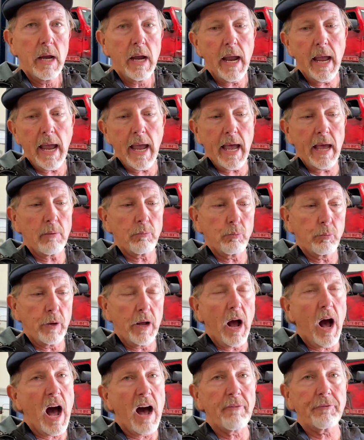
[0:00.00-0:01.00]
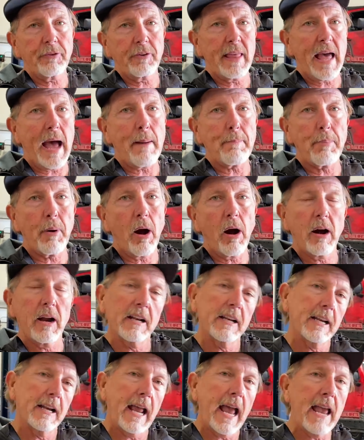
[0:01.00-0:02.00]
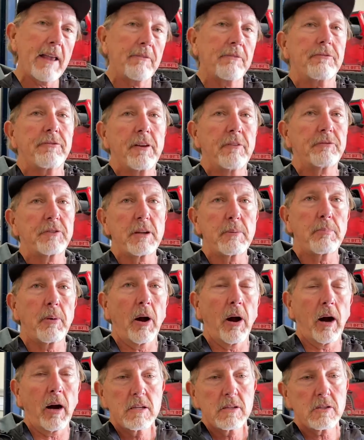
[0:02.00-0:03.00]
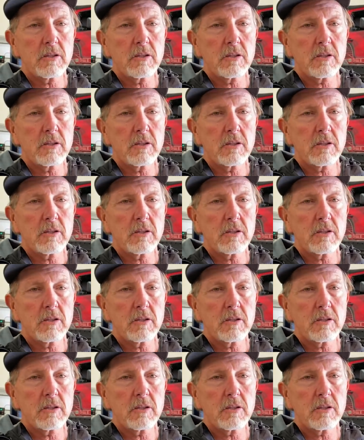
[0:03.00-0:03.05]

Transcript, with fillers: And we offer that bar in an eight fifty bar,